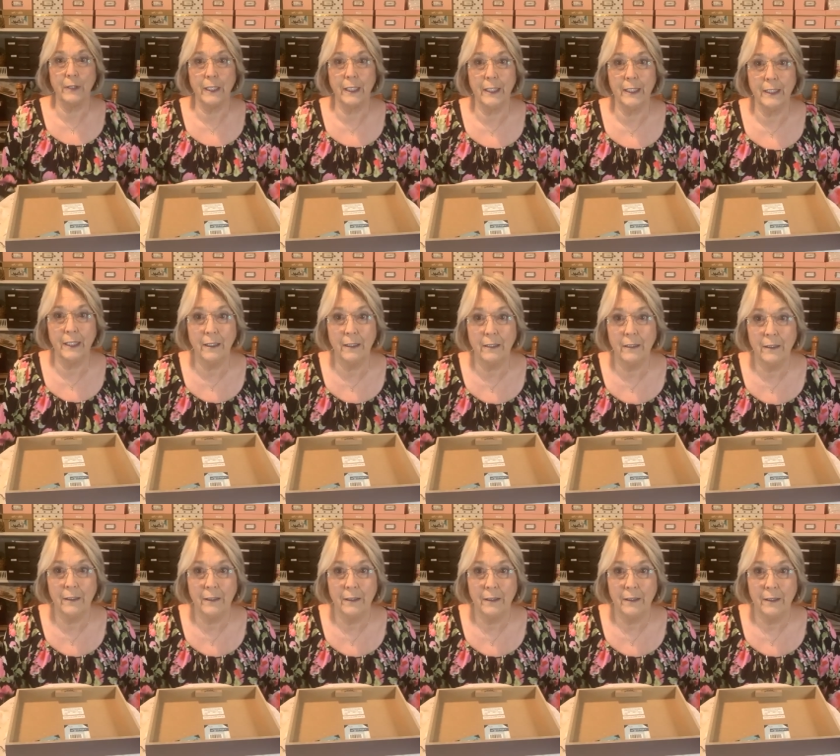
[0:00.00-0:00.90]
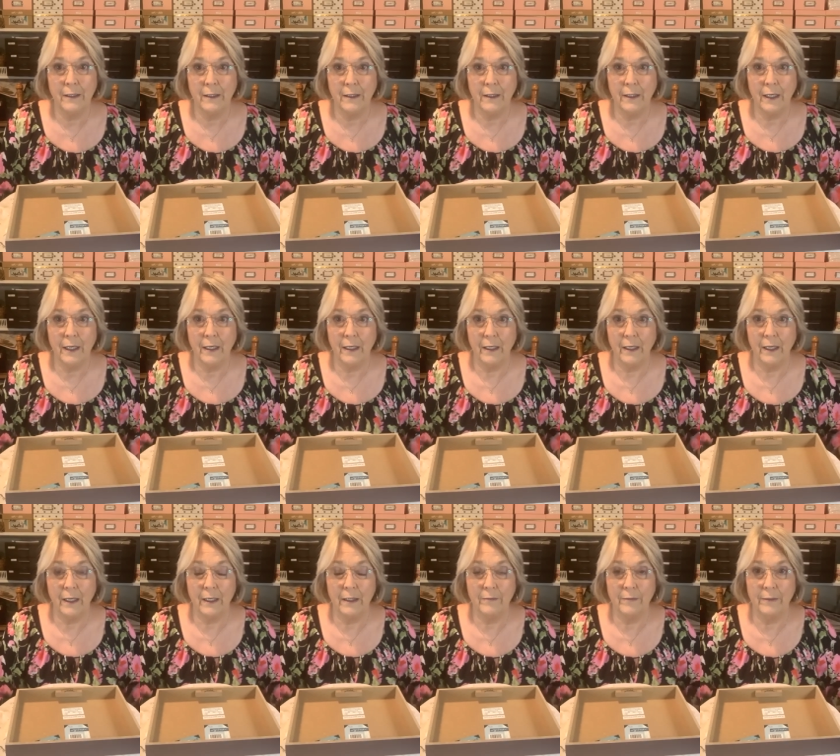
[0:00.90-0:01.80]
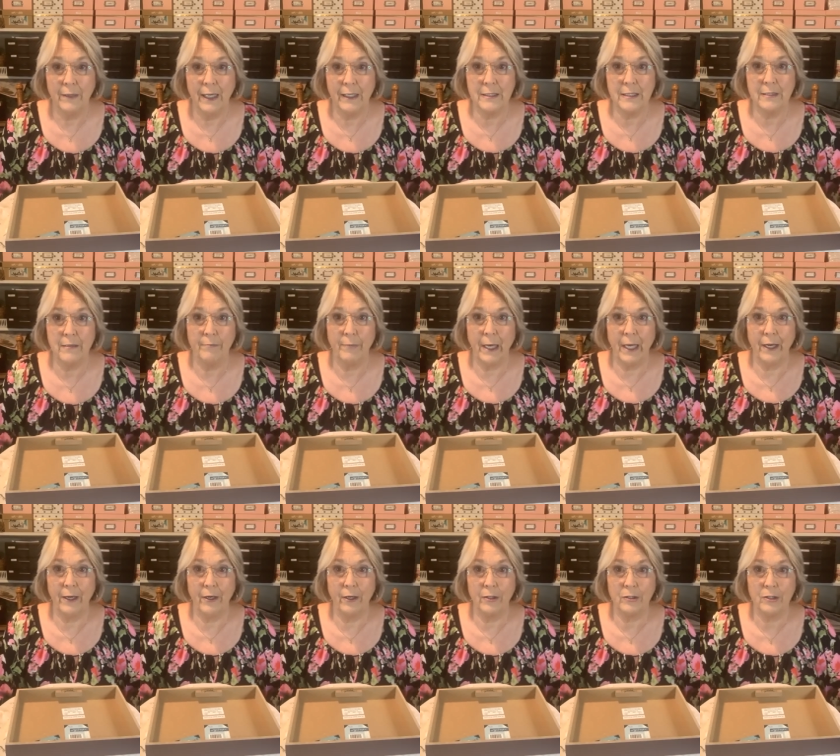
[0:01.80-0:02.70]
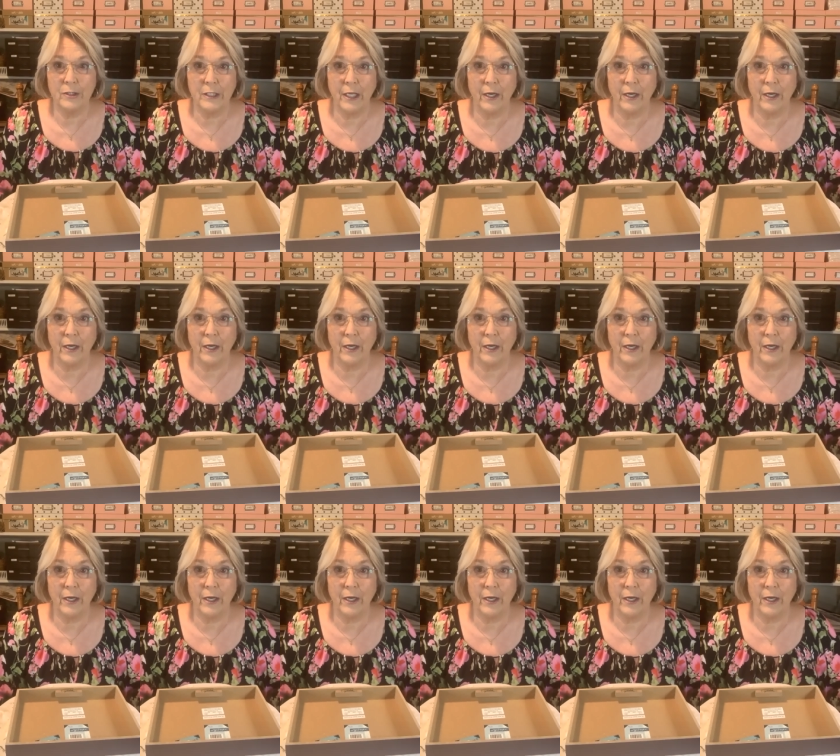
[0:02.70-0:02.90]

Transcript: when I said bye to her.